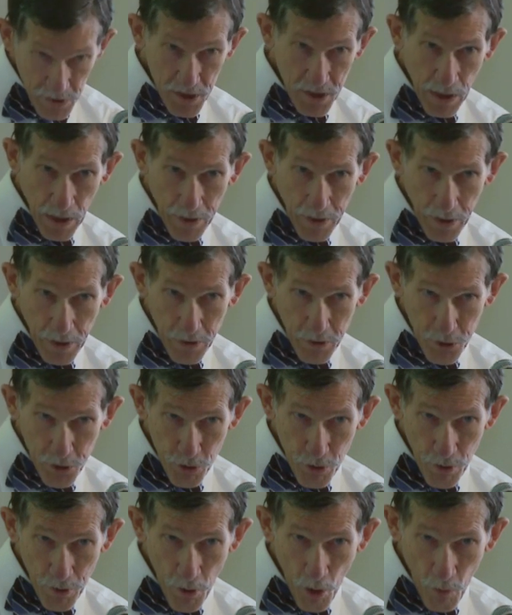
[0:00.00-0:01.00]
Sunday,
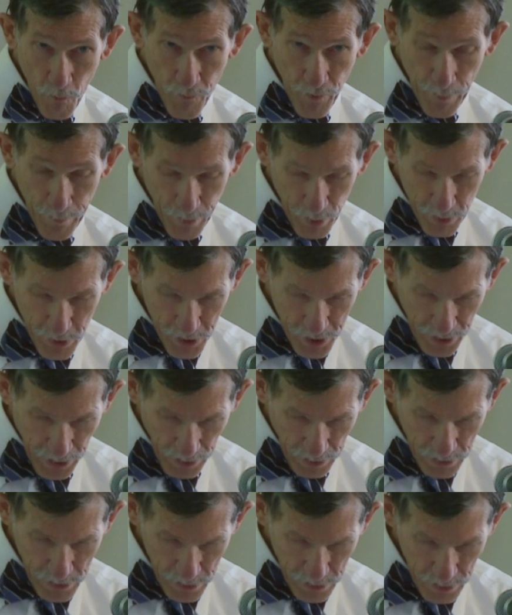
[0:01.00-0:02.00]
November
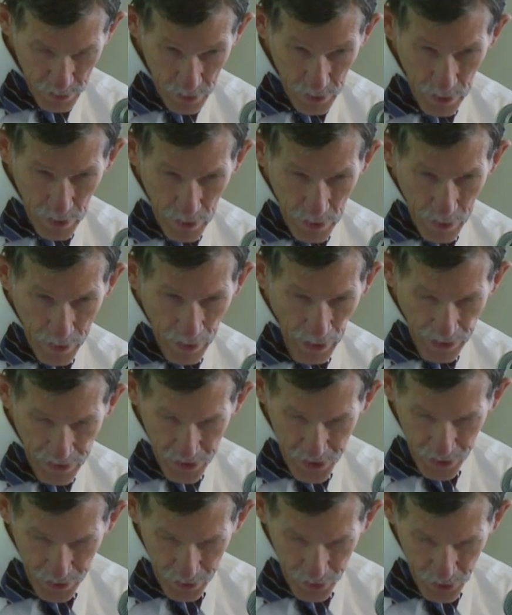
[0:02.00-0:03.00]
6th,
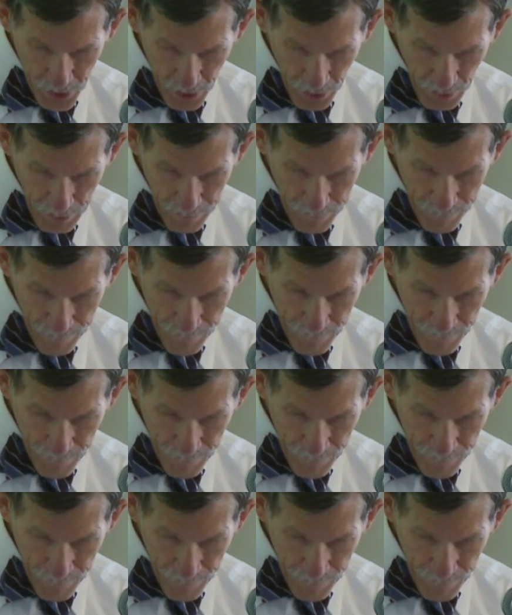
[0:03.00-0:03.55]
1910.